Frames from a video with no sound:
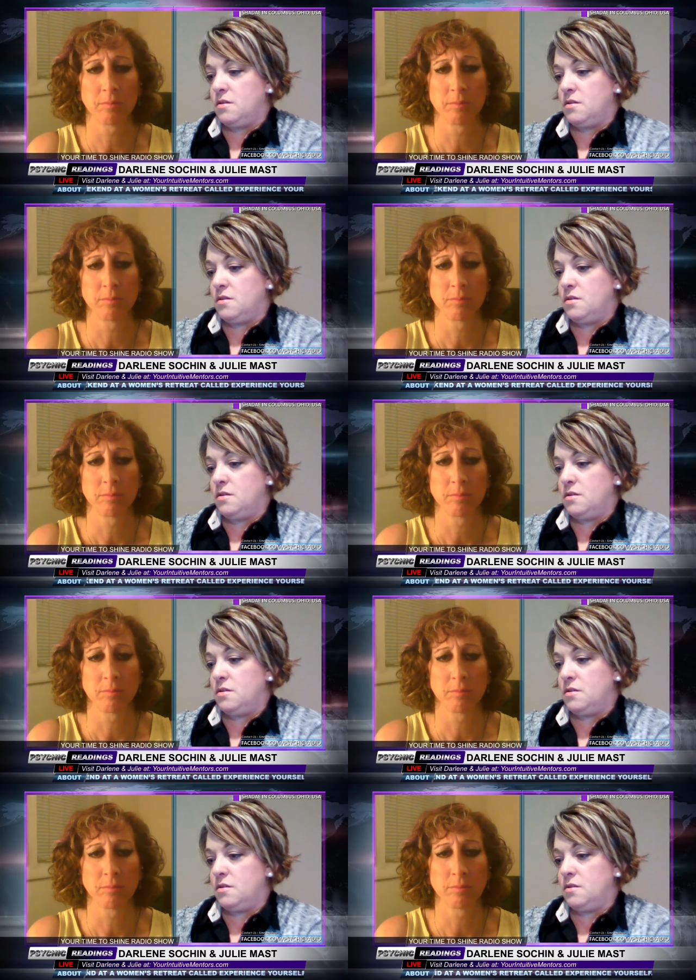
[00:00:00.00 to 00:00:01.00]

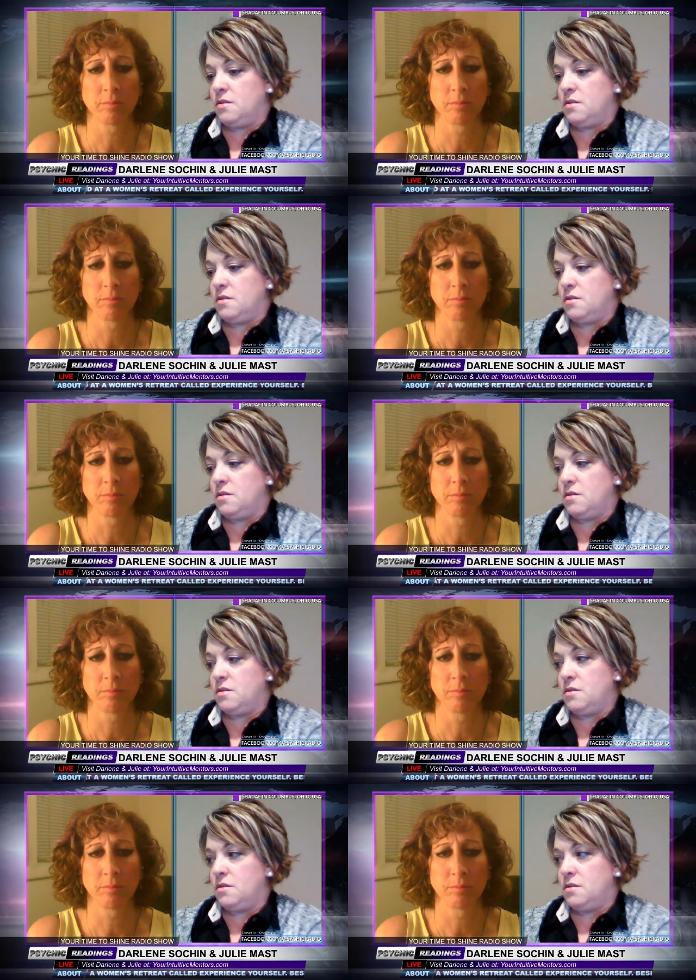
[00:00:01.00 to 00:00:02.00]

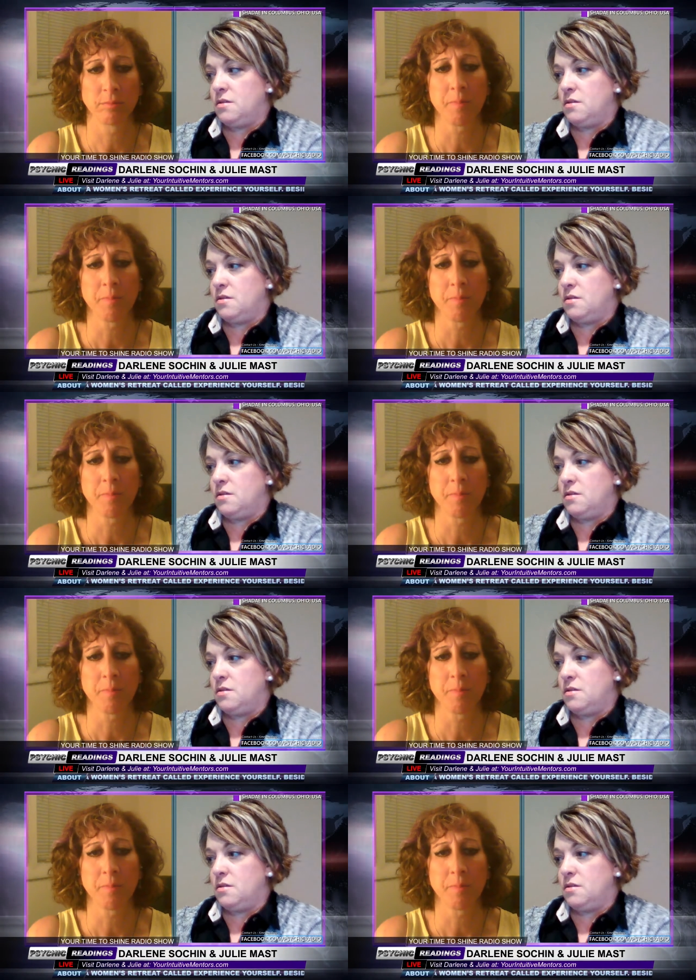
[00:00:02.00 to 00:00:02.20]
No one is speaking in this clip.